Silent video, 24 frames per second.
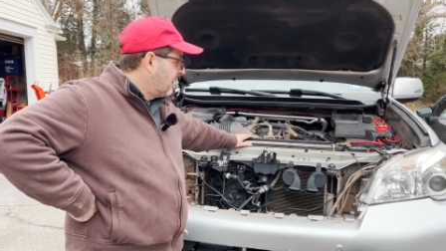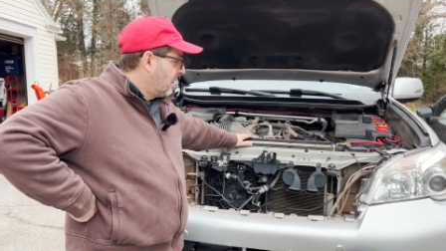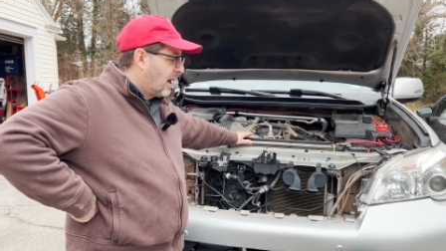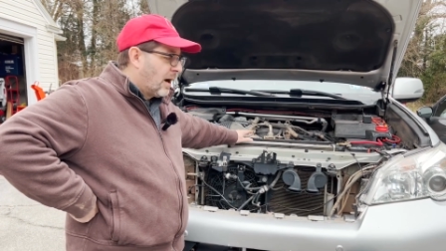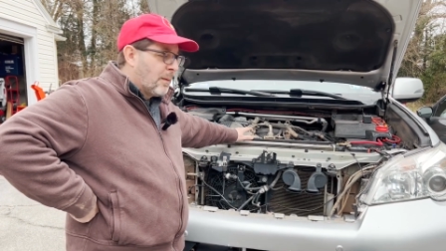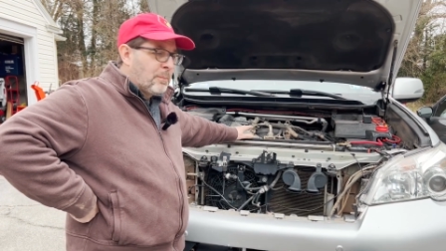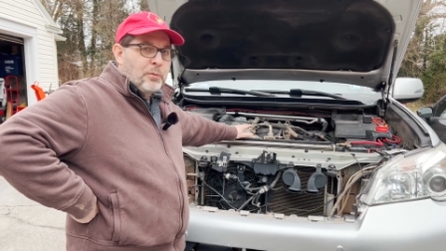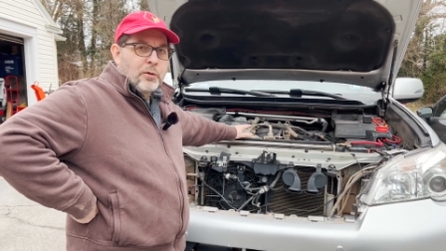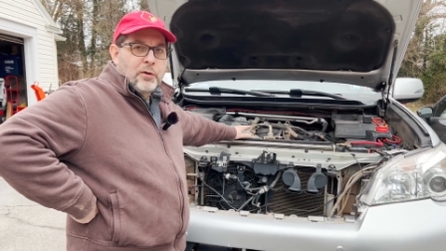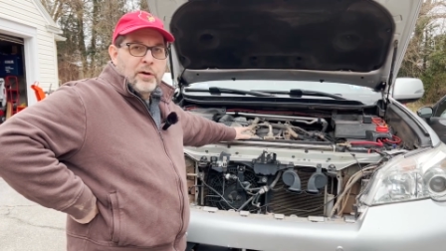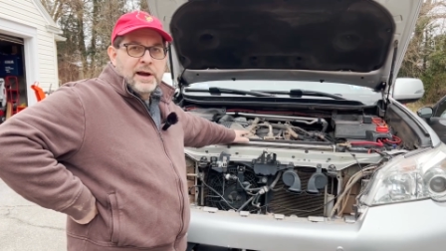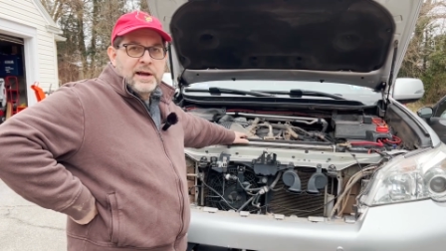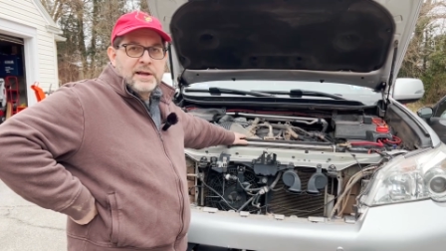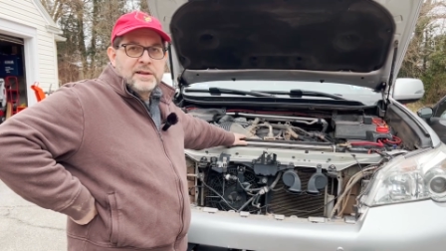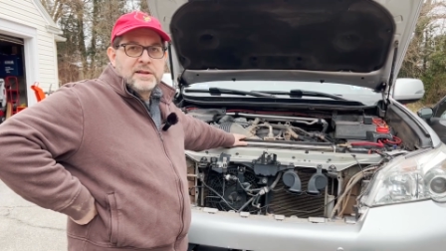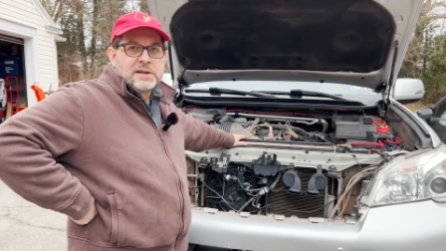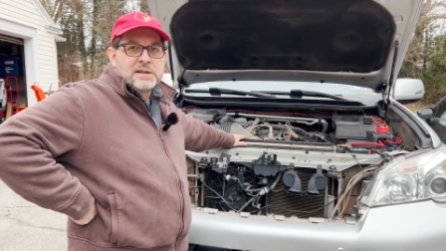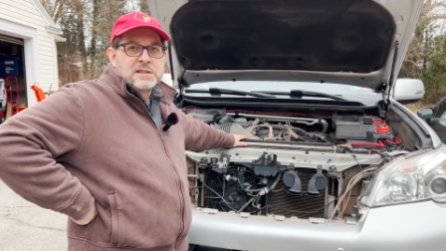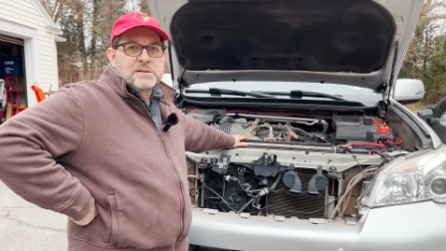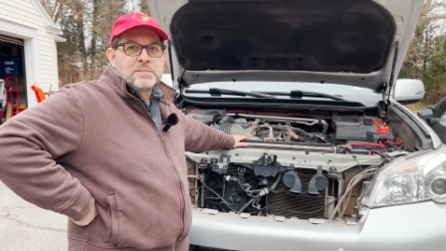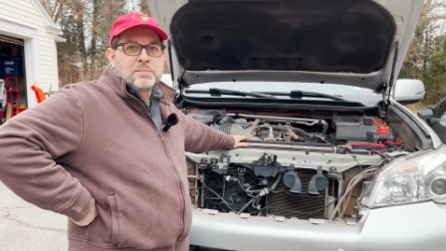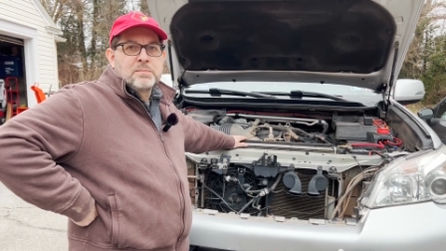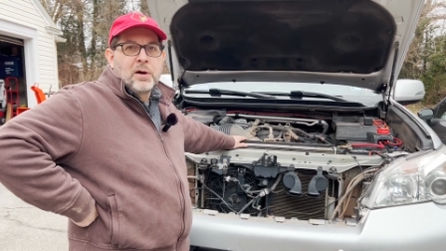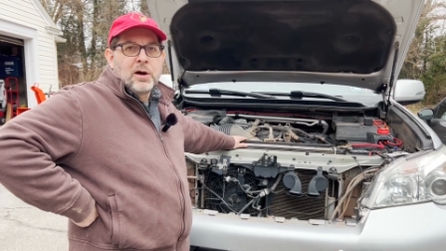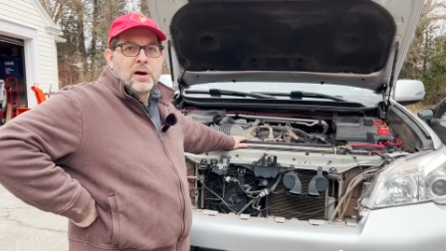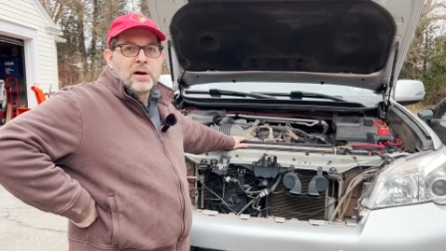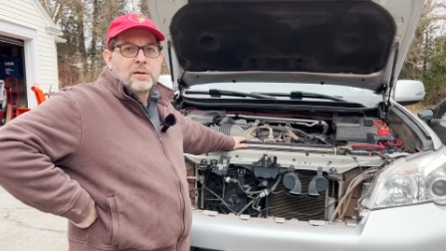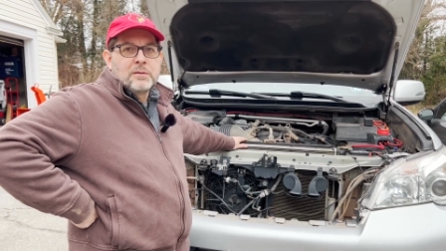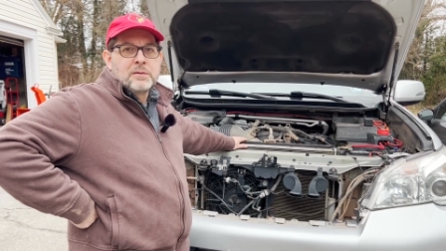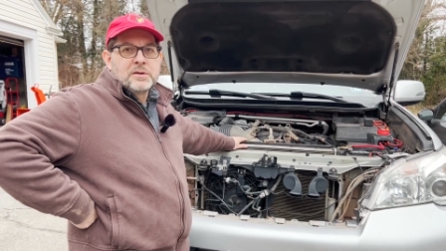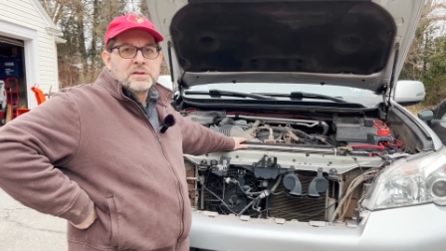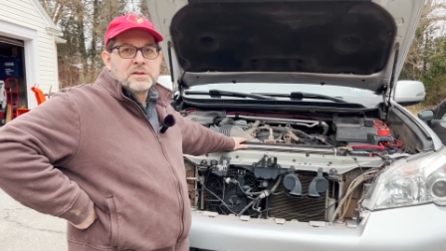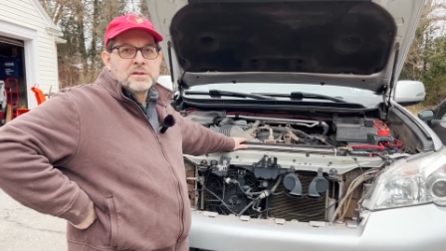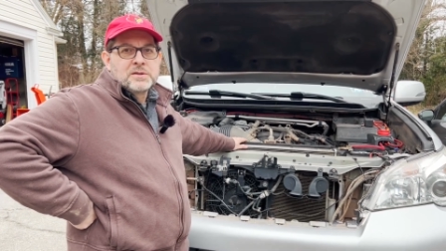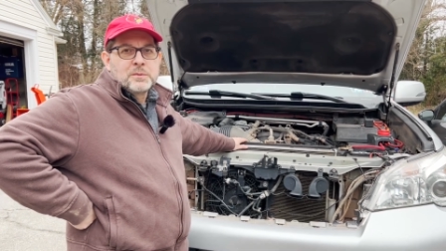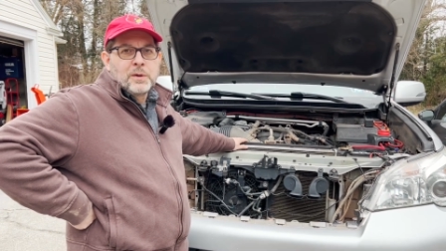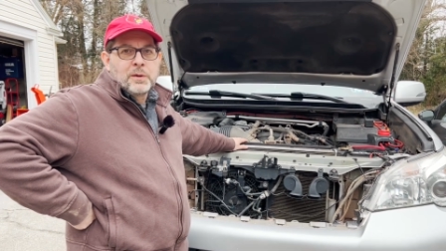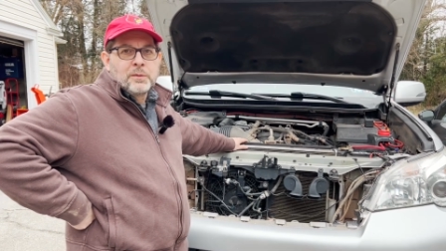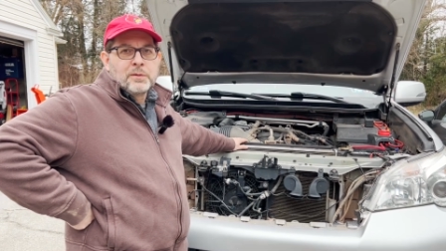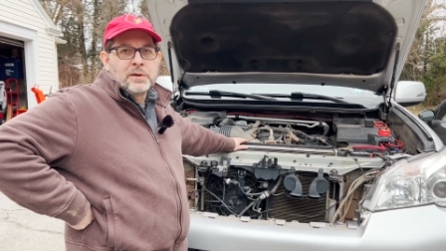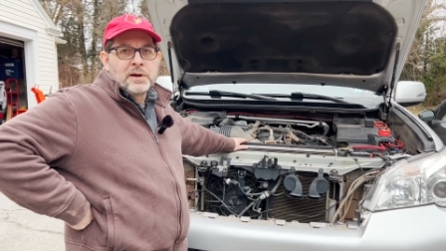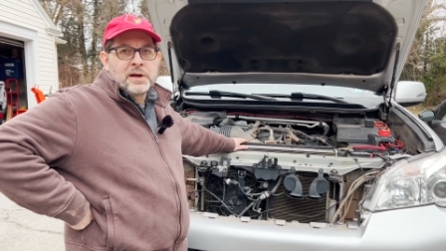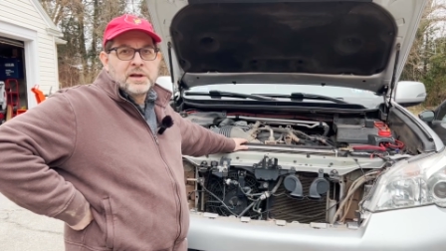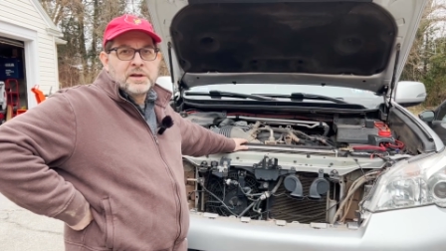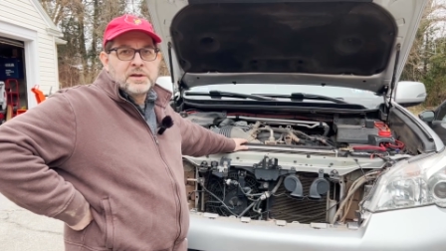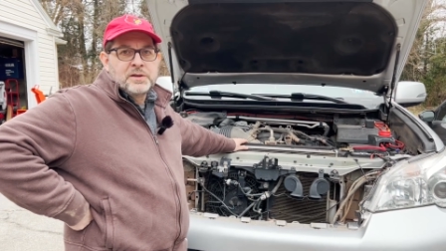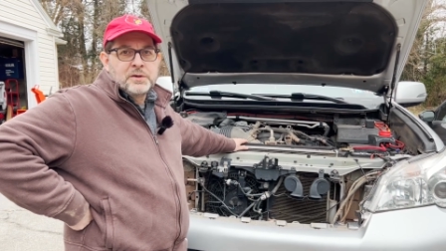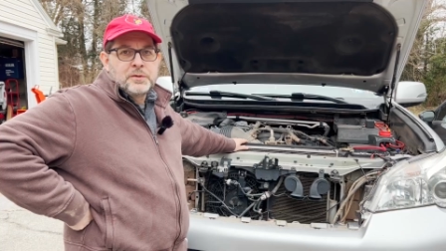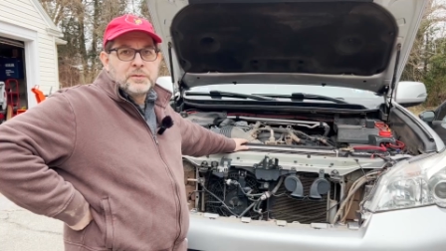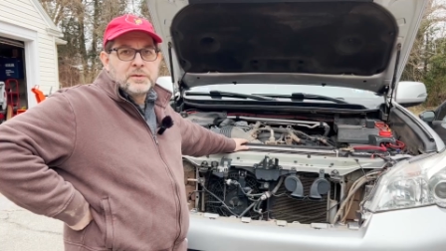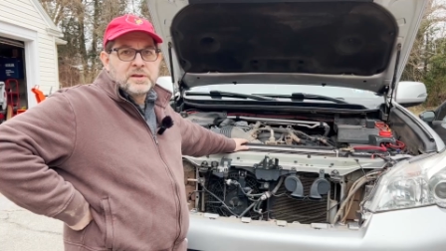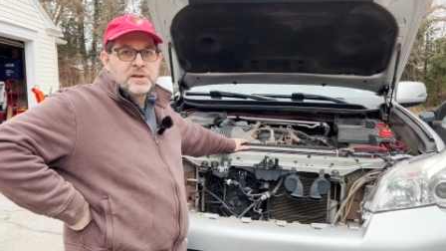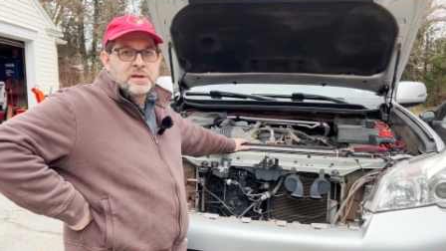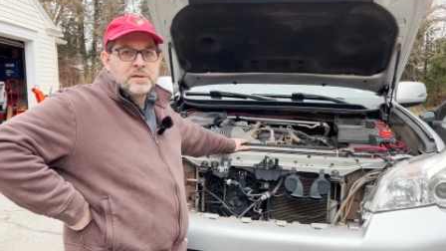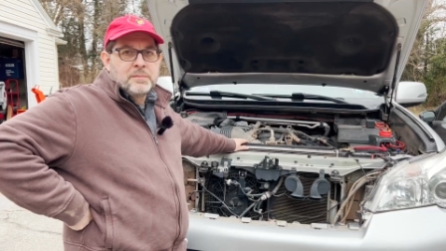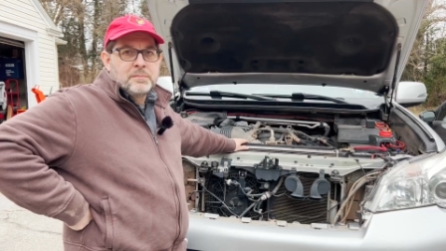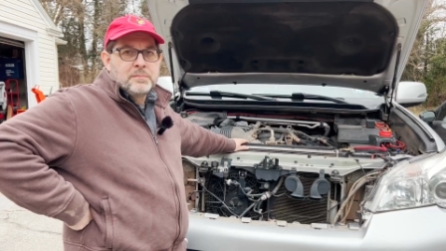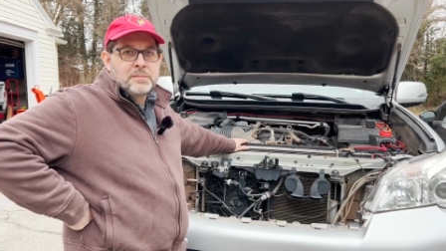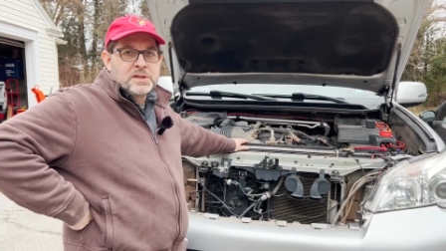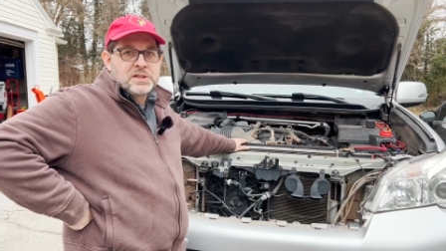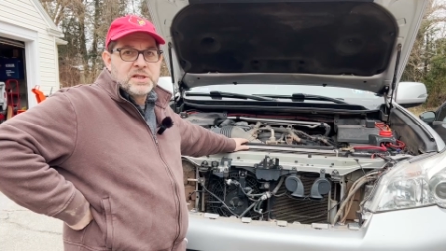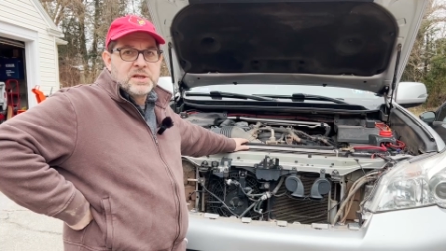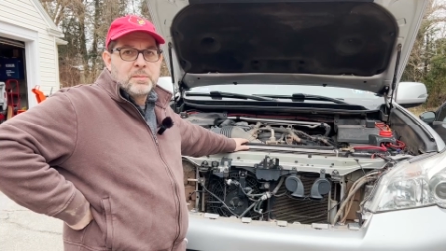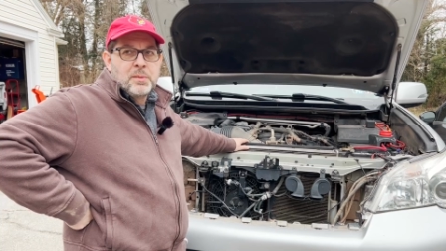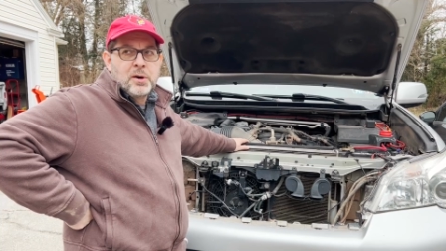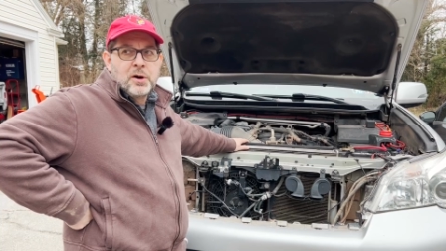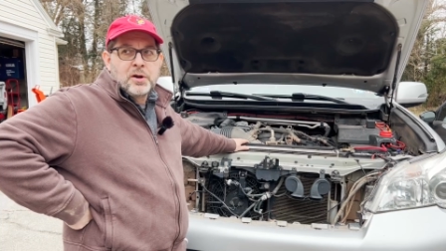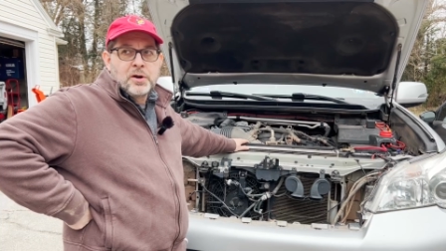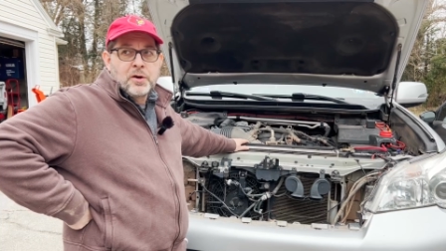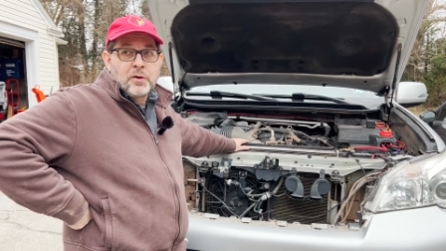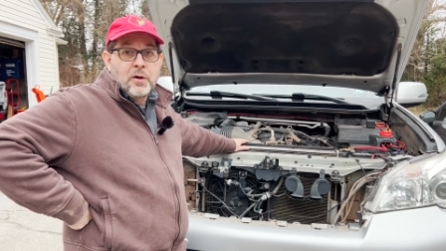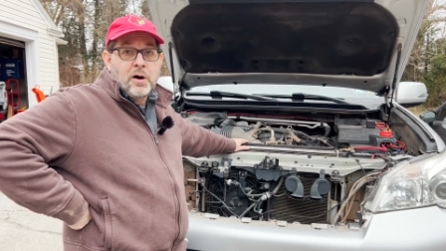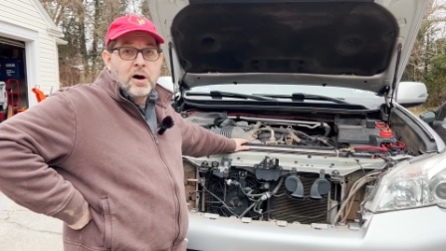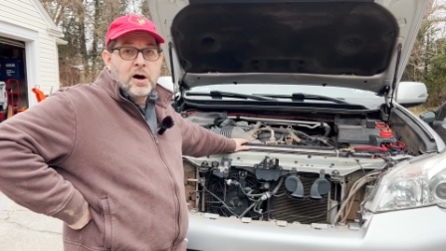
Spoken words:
upgrade this part, which is what we're going to do with the Mishimoto